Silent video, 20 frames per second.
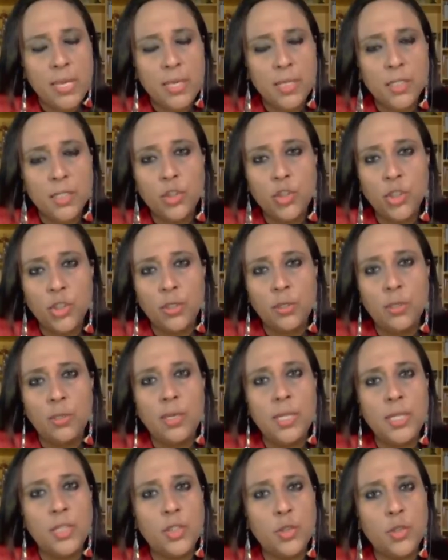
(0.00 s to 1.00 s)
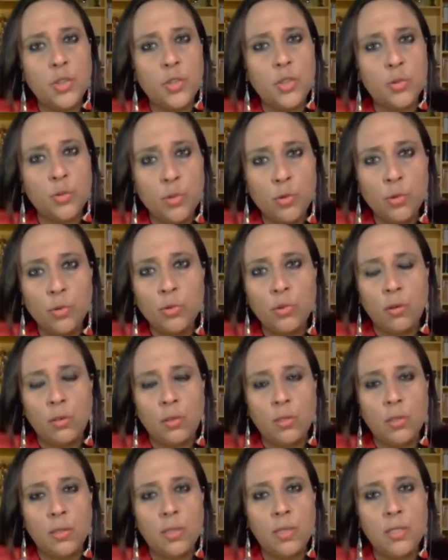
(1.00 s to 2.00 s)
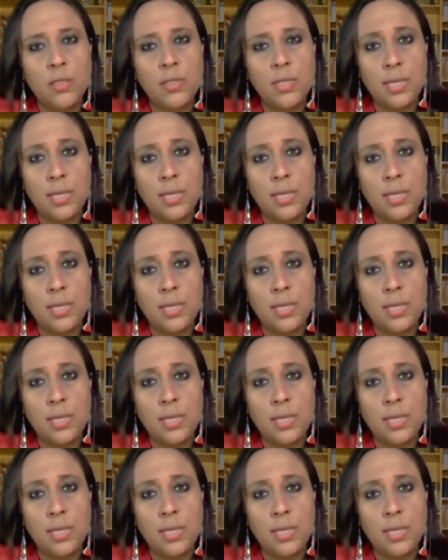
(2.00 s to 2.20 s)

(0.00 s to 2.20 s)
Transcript: being a journalist who knows doctors,